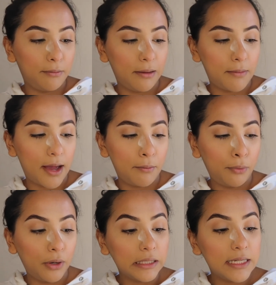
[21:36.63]
Me Matte
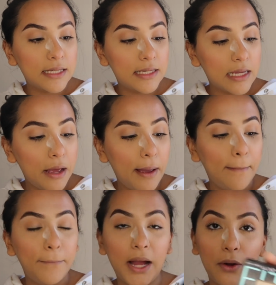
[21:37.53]
Poreless
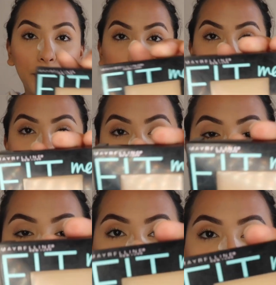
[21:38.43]
Powder
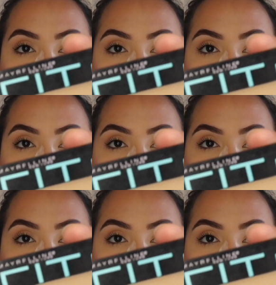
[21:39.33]
in